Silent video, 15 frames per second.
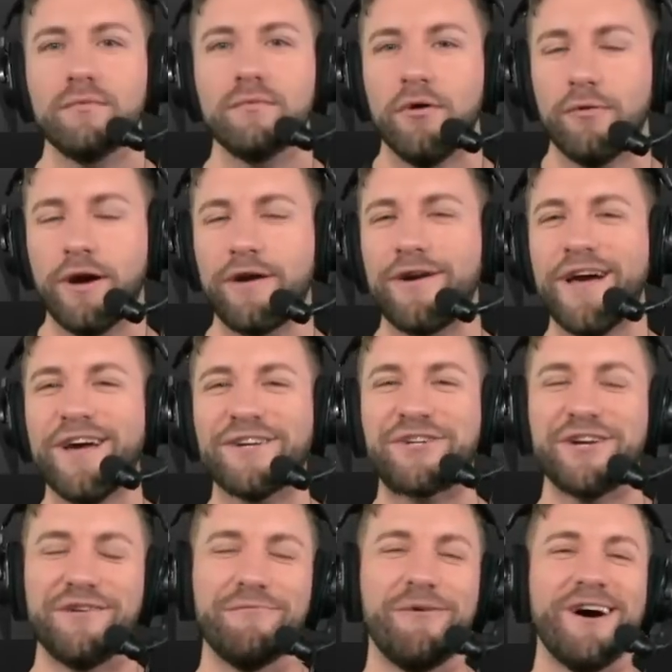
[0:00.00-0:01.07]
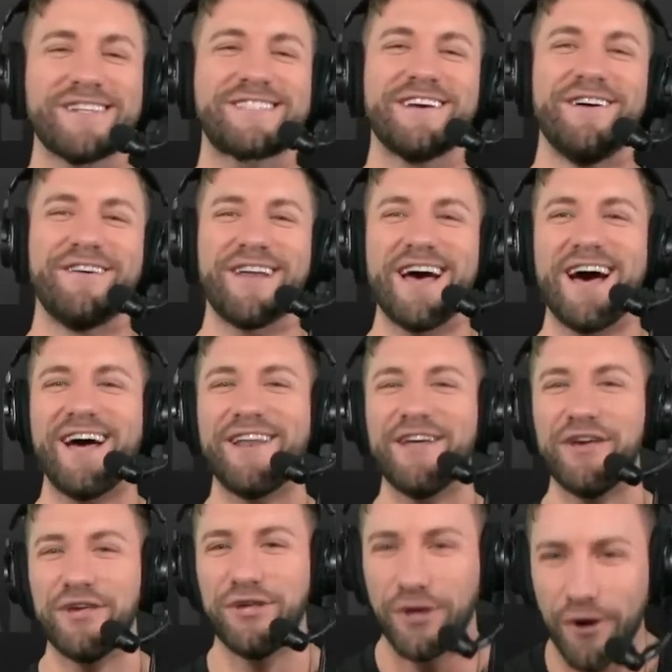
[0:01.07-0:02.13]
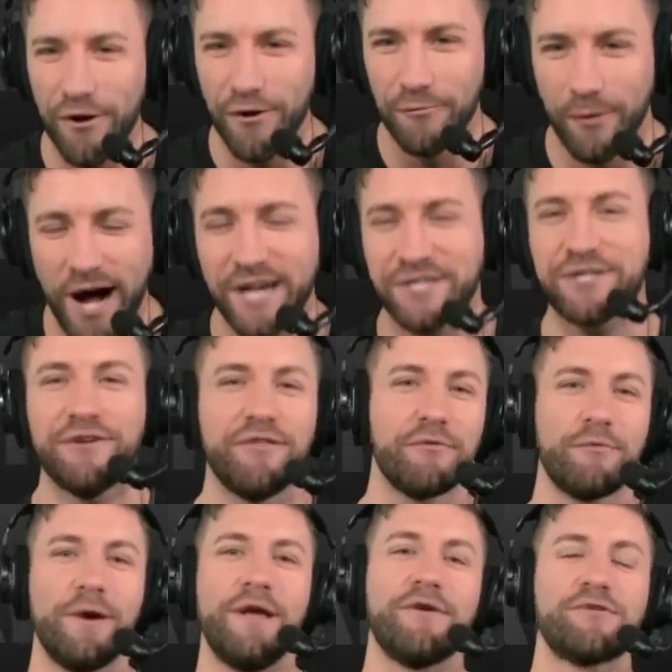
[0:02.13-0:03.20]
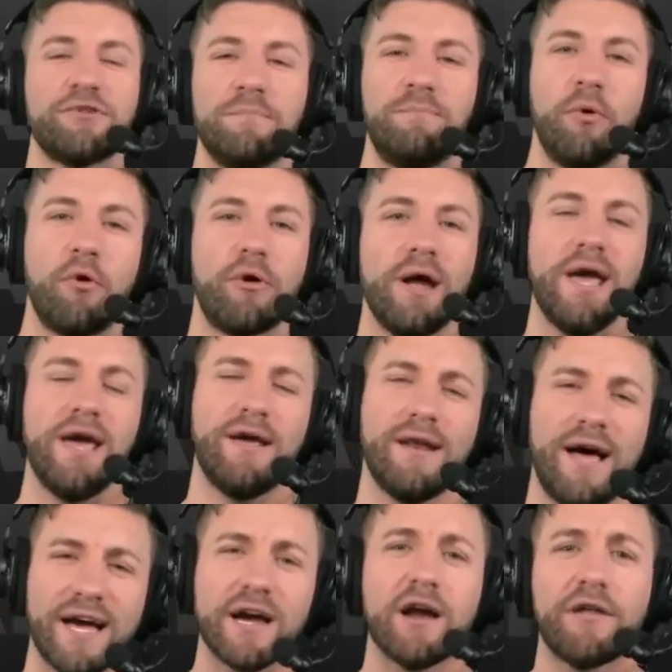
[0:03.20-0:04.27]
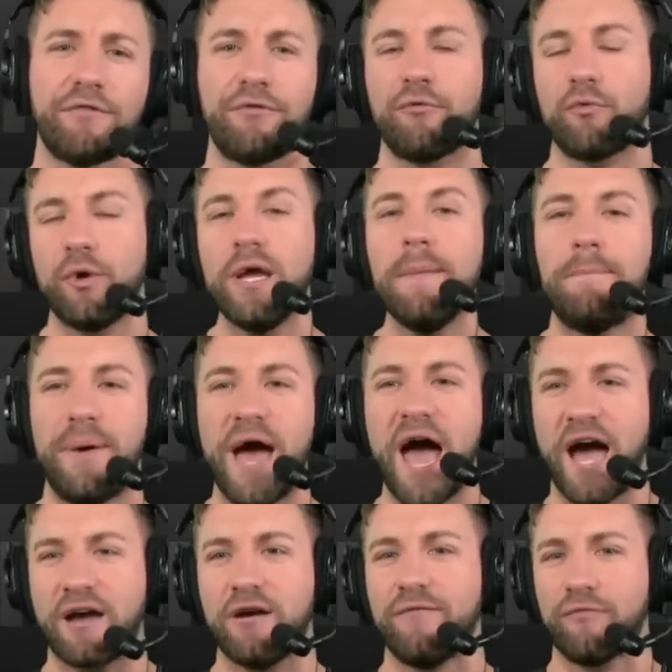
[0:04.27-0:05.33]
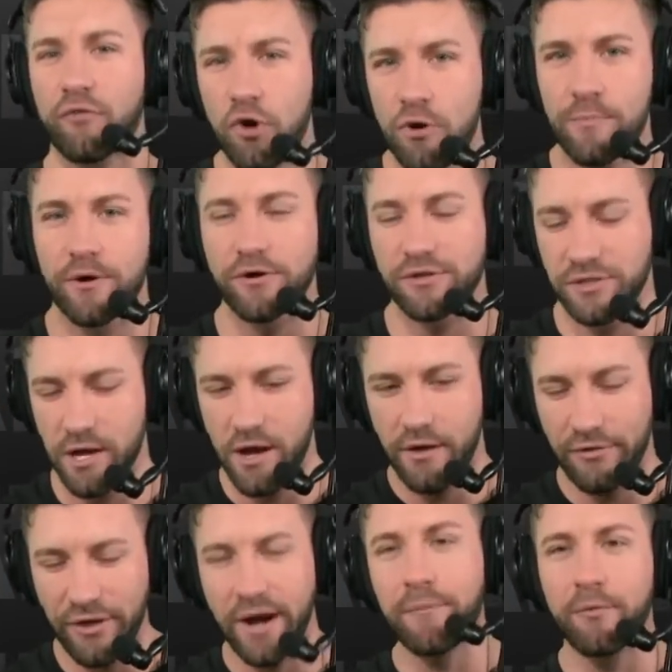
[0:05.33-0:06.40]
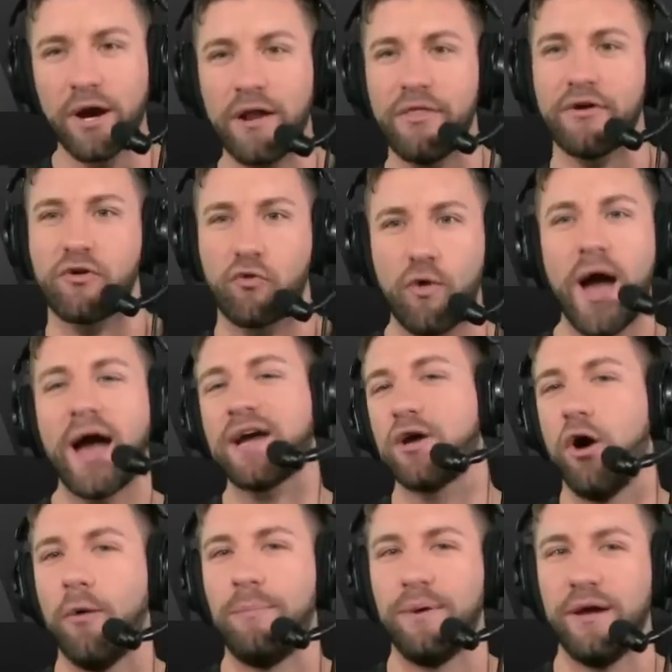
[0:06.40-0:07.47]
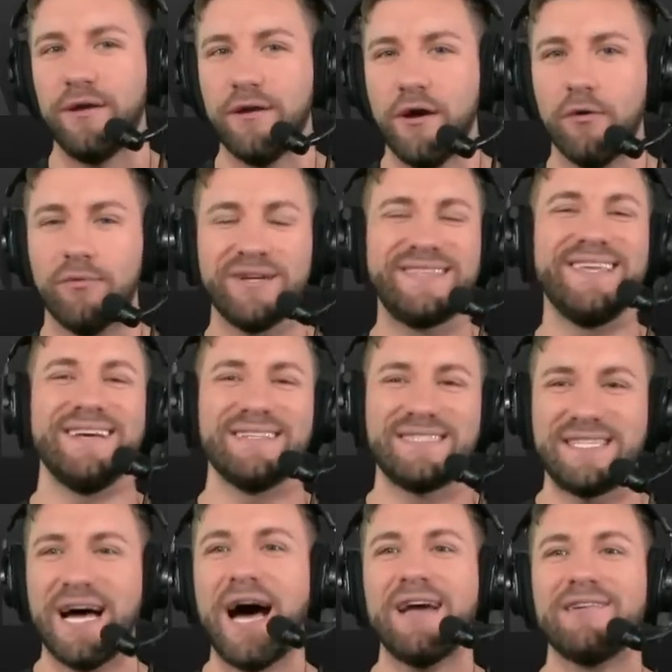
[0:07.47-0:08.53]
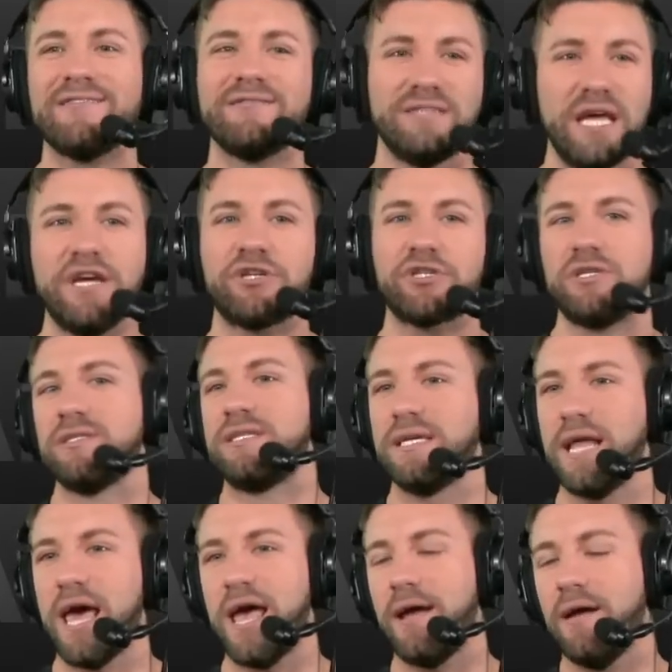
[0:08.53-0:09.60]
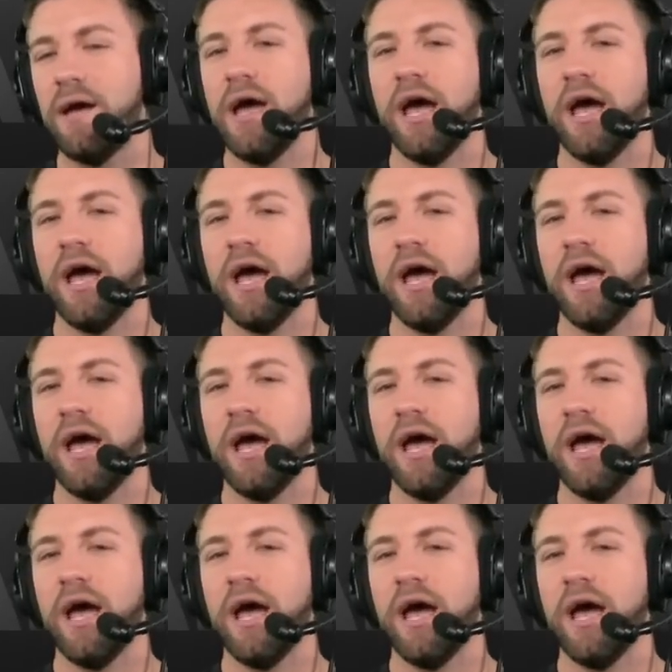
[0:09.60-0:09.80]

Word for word: Raider Nation, what's going on? You're watching the Raiders Report, and I got a three pack of rumors that I'm ready to crack open with the entire nation today.